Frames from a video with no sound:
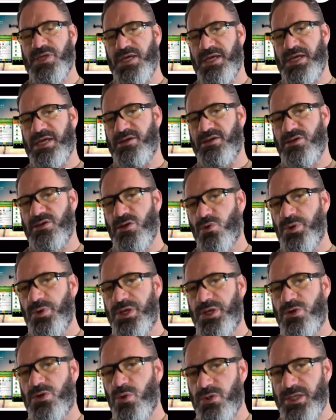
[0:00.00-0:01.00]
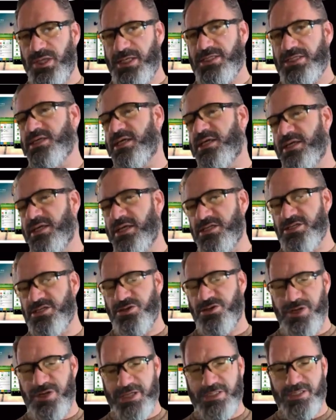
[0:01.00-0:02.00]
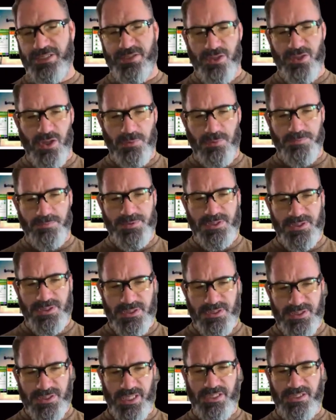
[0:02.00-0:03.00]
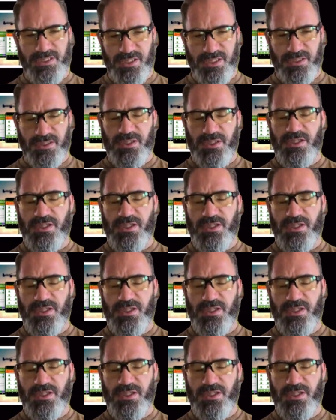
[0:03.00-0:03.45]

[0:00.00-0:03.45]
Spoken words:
And we call that an integrated ops center.